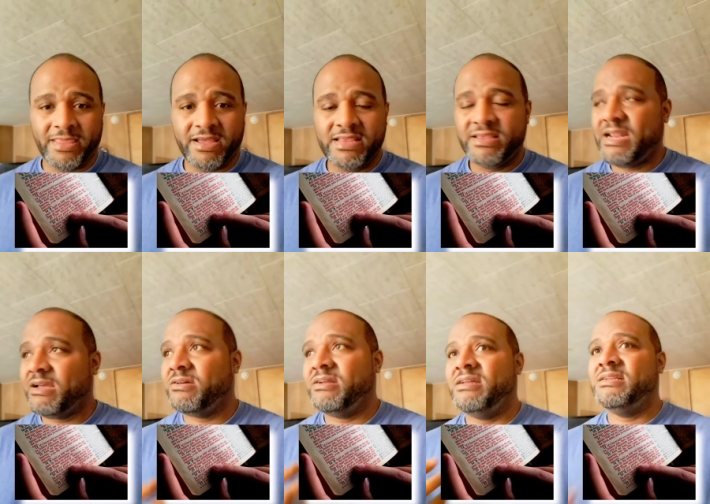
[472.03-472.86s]
Right? You're not
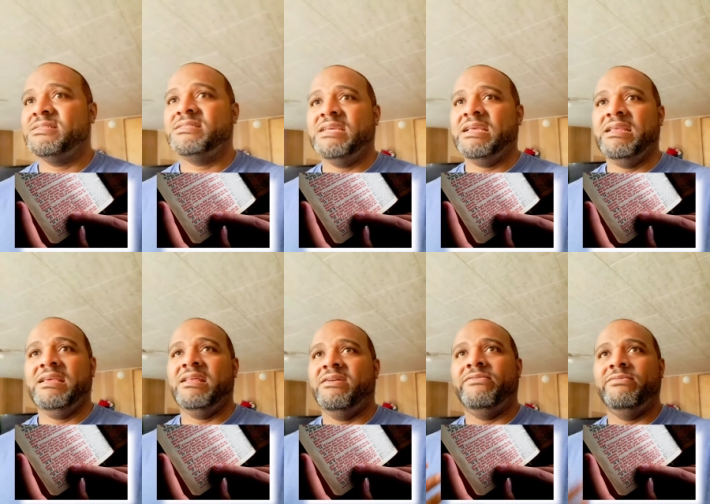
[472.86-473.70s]
going to understand
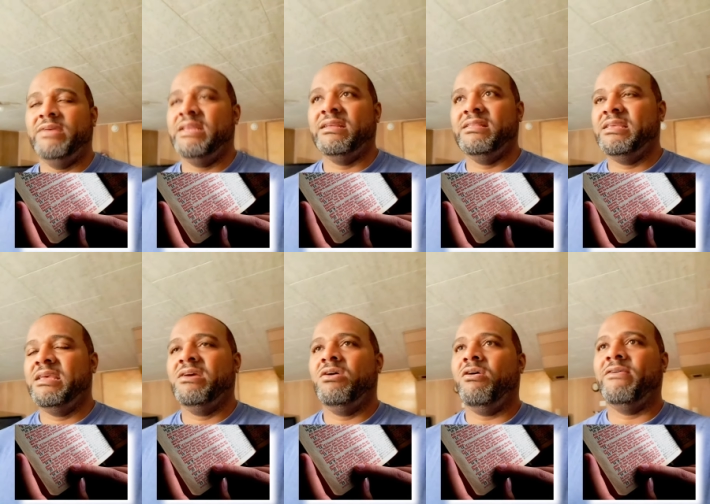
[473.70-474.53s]
it in a, in a
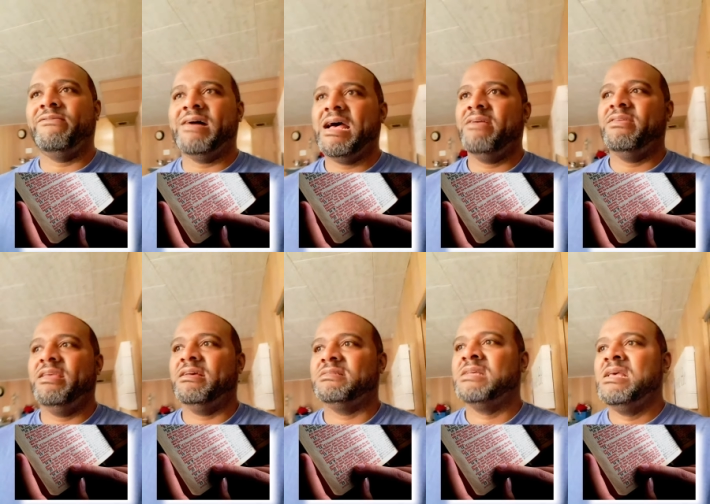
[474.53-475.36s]
year or five
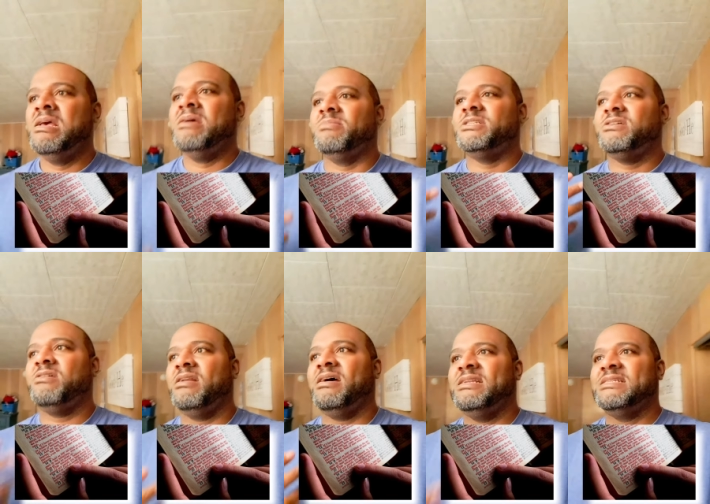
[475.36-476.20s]
years, but you're
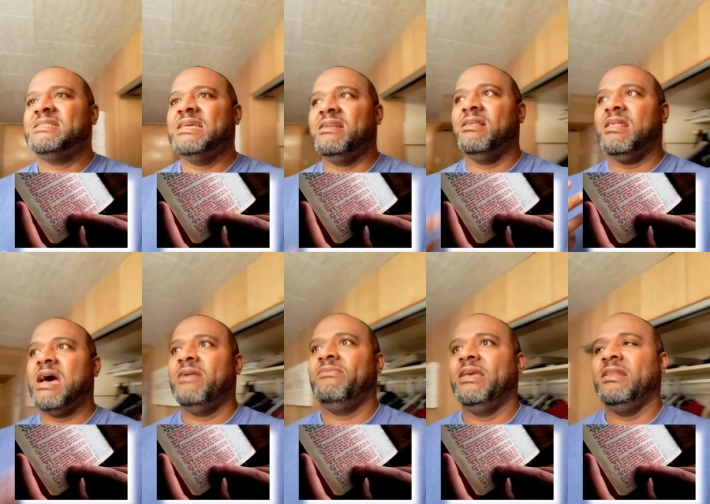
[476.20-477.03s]
going to understand a
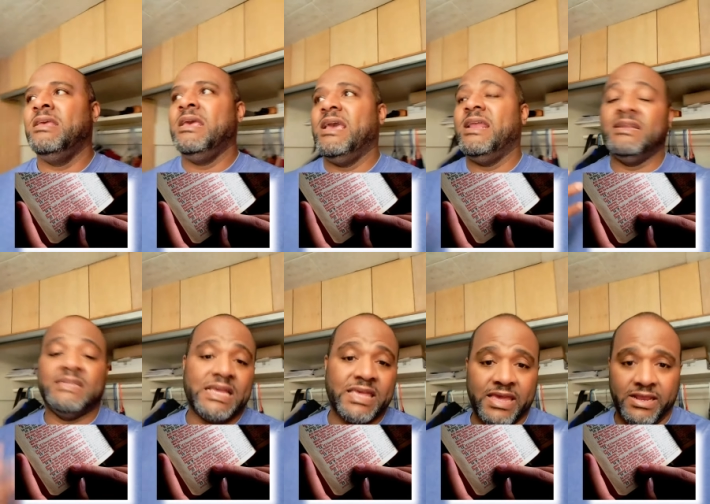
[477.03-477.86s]
lot of it in a
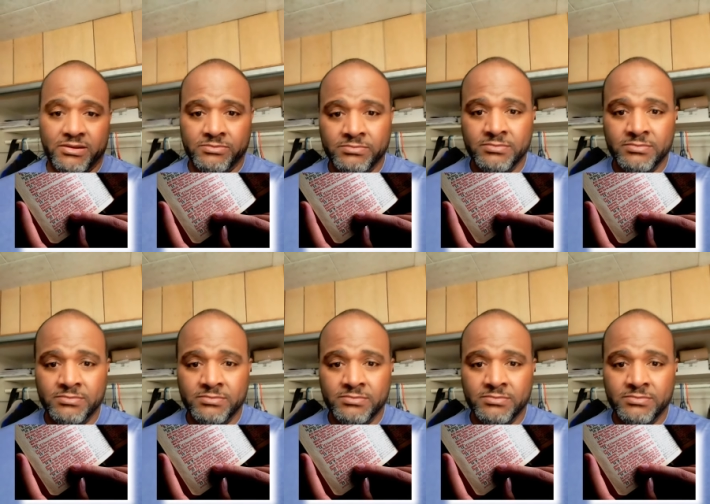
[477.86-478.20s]
decade.